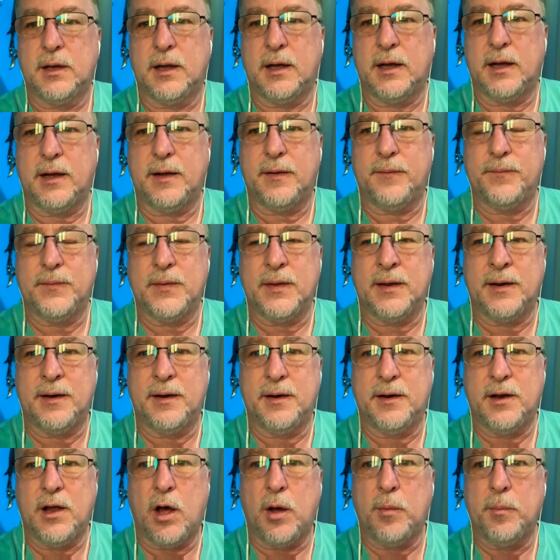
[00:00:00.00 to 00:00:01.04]
an
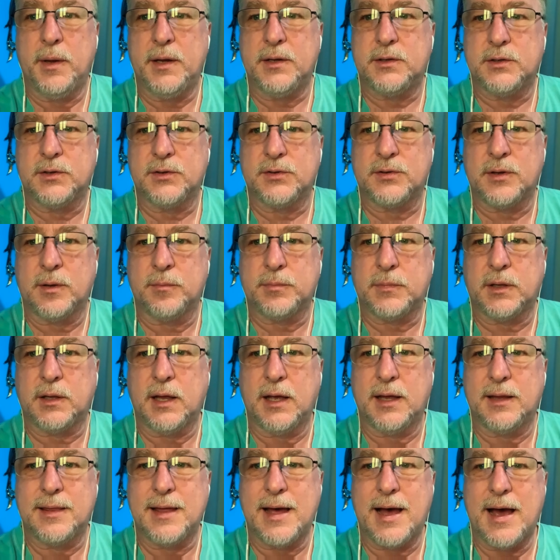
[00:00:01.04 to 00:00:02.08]
annulment or something
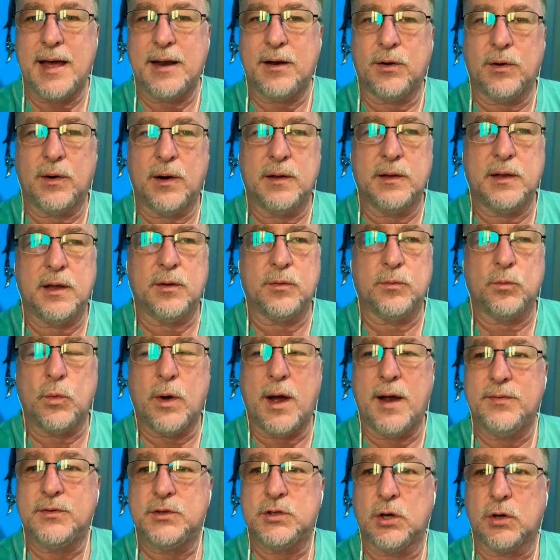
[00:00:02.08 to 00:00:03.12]
like that, or their
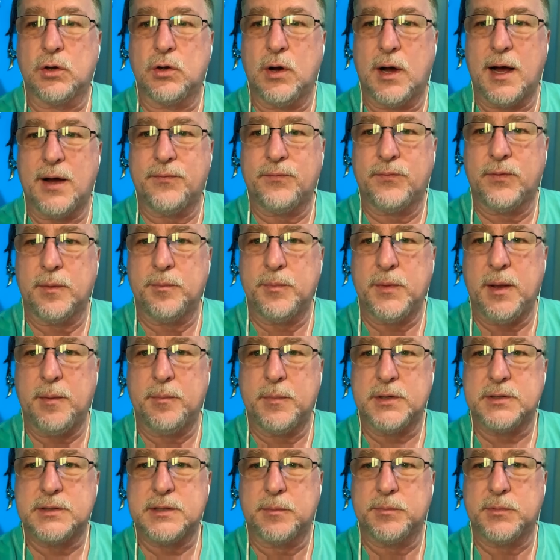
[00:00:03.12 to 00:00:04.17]
wife took off from
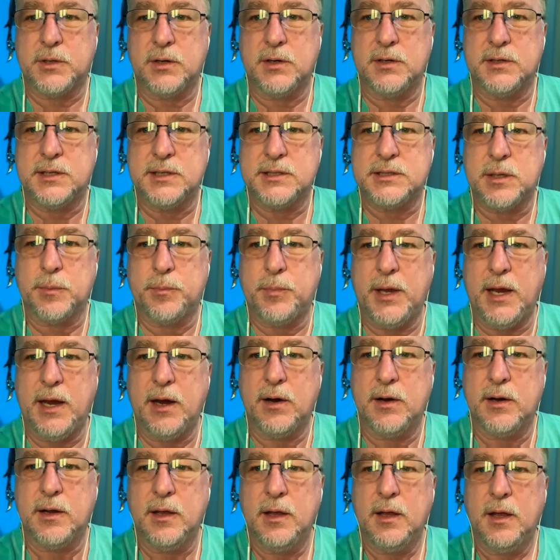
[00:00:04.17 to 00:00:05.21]
them or something, or
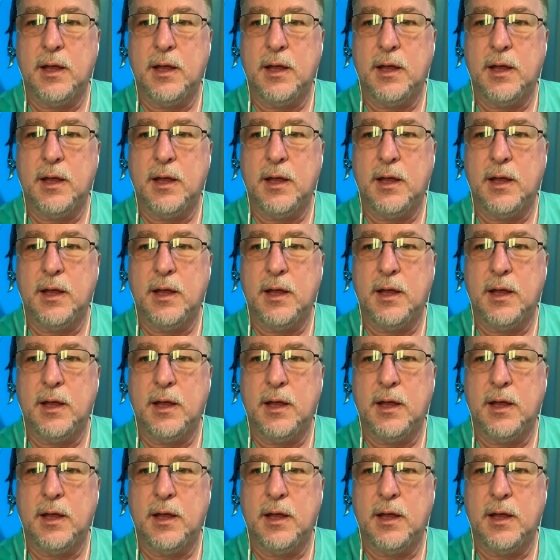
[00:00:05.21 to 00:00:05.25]
disappeared,